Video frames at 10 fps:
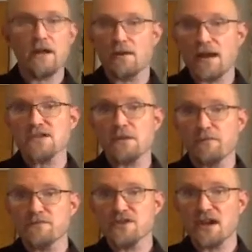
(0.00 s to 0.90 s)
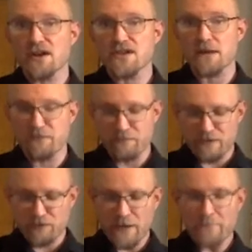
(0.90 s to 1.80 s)
Another excerpt from Scheherazade
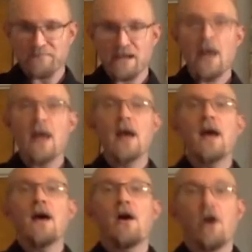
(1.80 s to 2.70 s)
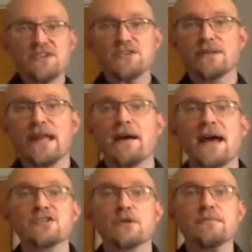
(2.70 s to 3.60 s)
Movement 3. Also, in
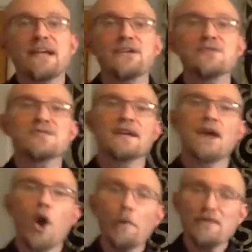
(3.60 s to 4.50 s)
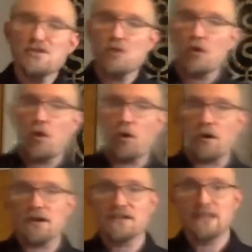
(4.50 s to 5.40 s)
that excerpt, I used an open stroke
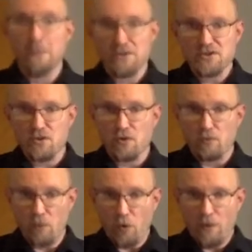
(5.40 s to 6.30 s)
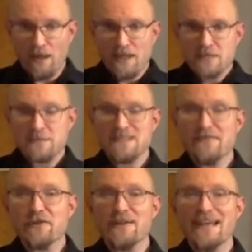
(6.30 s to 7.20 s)
or double stroke roll,
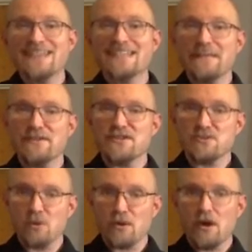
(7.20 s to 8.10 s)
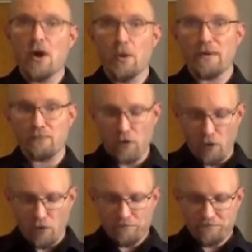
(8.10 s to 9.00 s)
specifically a seven stroke open
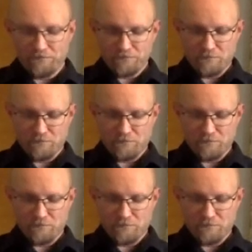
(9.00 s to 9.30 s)
roll,